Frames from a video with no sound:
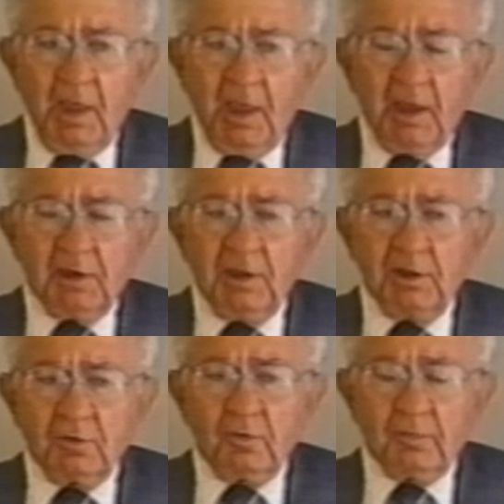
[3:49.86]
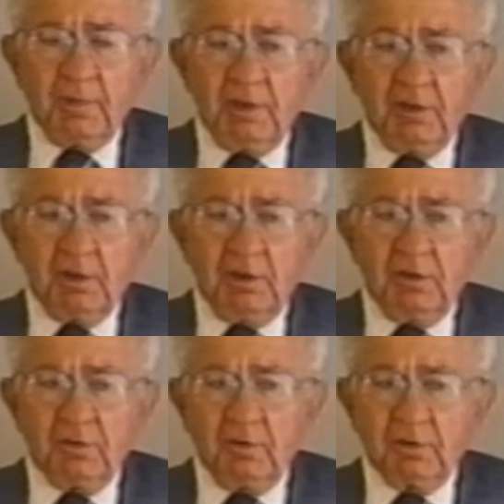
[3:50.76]
and he told me that he
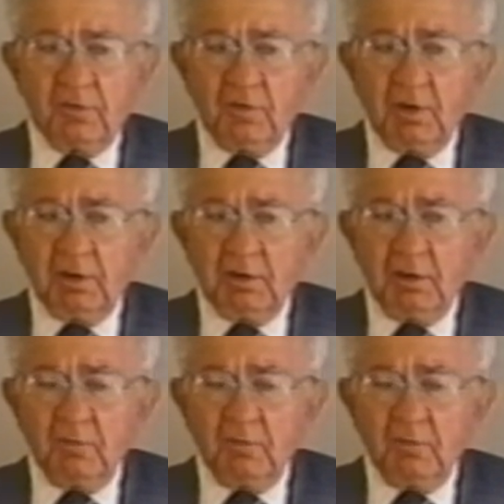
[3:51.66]
thought CIT